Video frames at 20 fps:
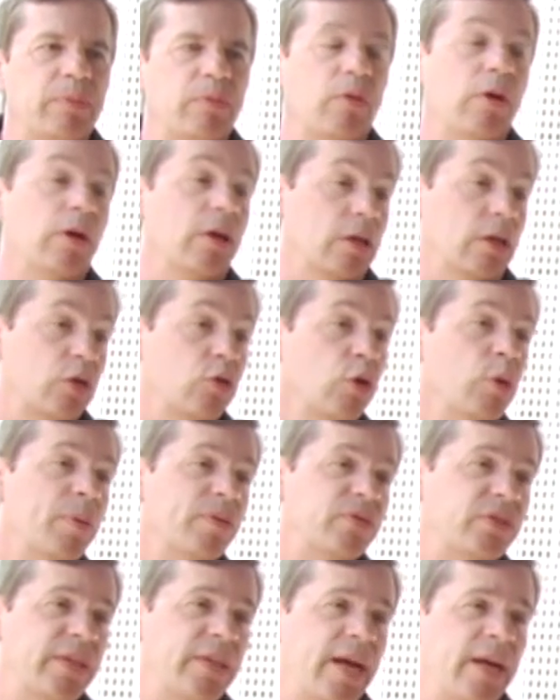or a group
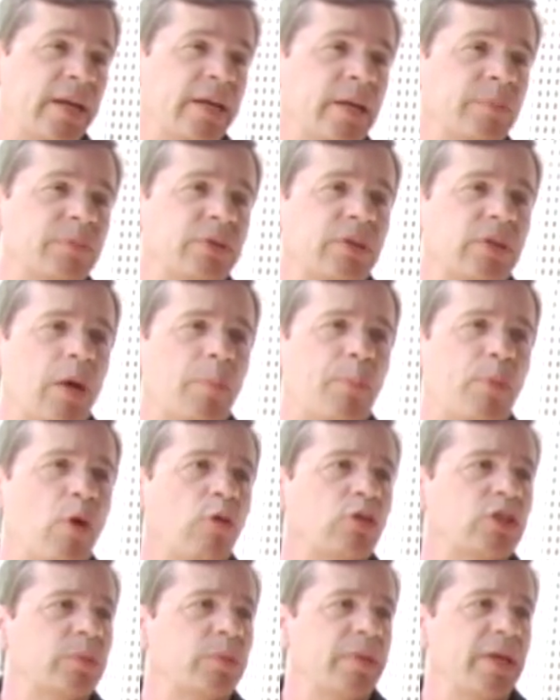of stand-ups,
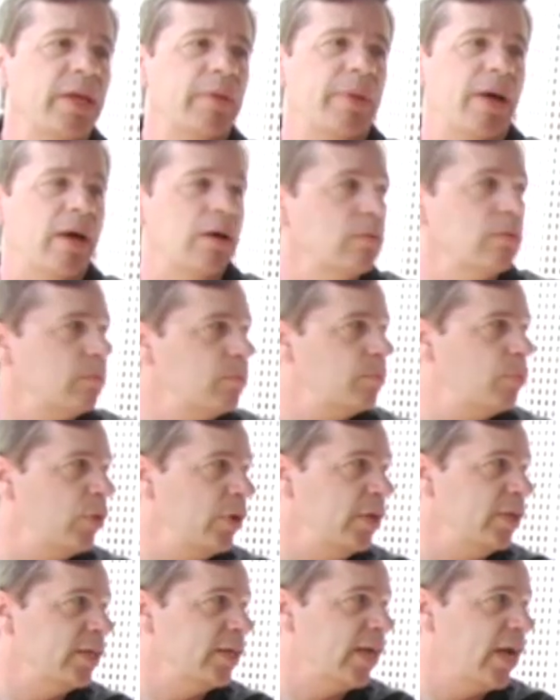approached me about
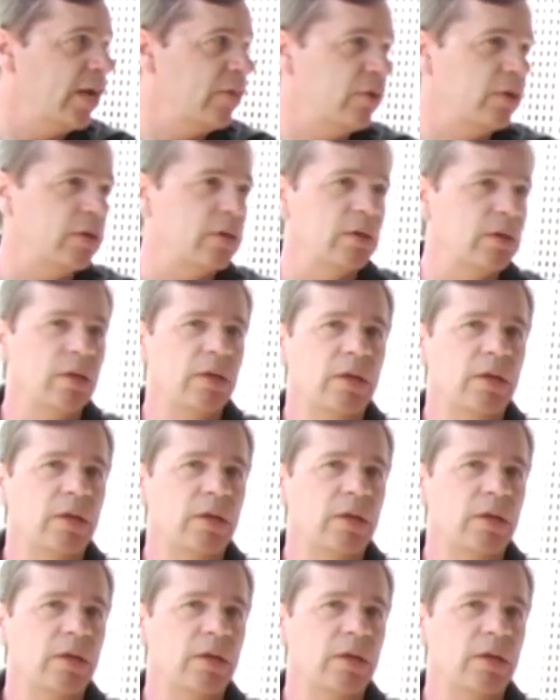putting together